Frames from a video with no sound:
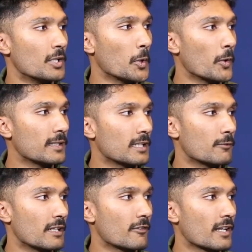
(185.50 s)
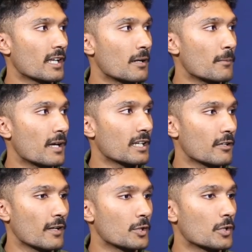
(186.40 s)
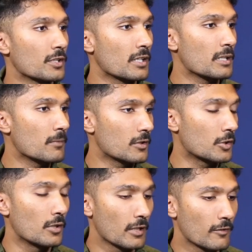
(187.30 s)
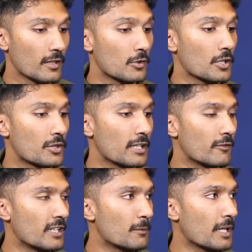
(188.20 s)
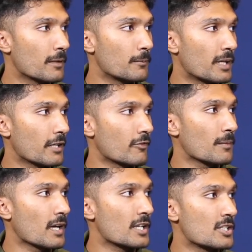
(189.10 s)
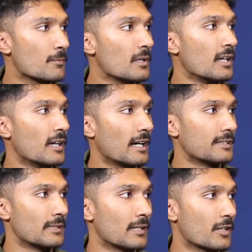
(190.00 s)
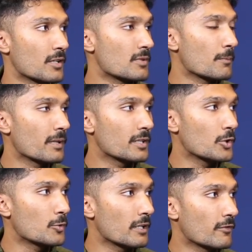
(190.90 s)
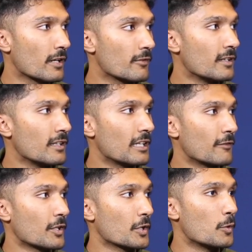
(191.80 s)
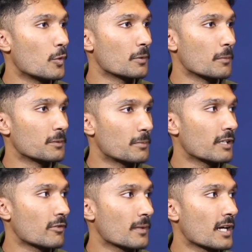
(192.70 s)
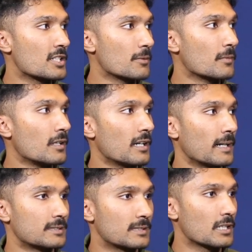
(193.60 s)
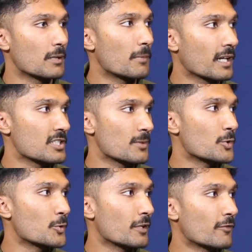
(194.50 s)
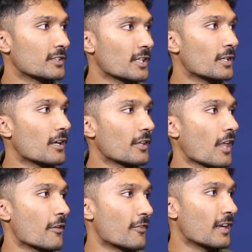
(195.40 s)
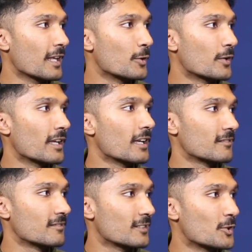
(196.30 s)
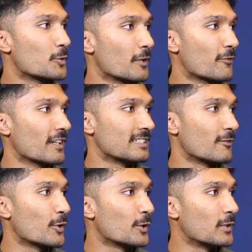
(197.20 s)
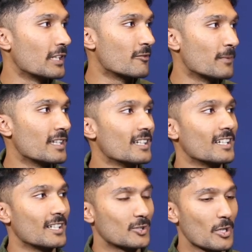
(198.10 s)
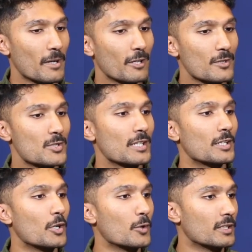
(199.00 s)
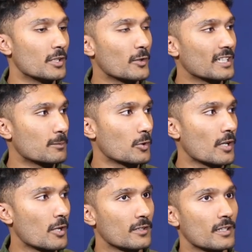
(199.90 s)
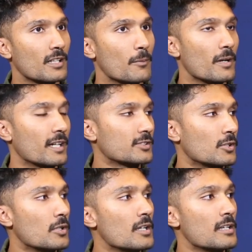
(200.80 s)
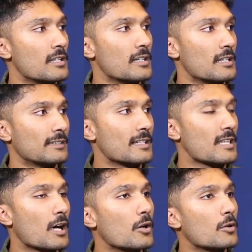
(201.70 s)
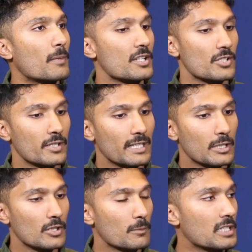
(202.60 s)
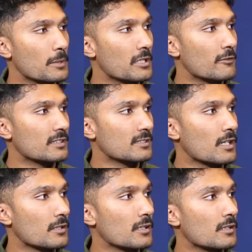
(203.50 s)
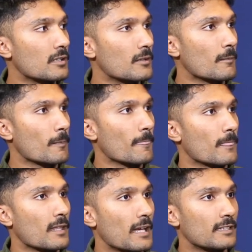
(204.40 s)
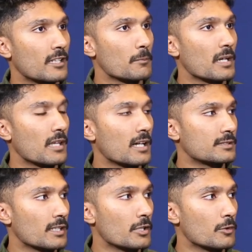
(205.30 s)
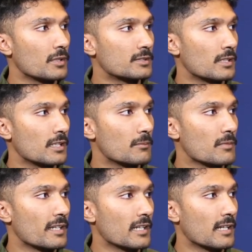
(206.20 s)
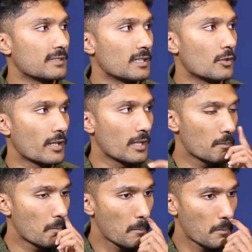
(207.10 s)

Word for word: knowing that whenever I come back, if I took a three, if I took a three week break from the high jump, I still ended up jumping two twenty-five. If I took a one month break from the high jump, I'd still come back and jump two twenty-five. So I, I, I felt like, okay, two twenty-five is never going to leave me. So I might eventually go and, you know, explore out and then come back. So that's how my journey into the multiple events started. And then in my last year in university, I realized that, okay,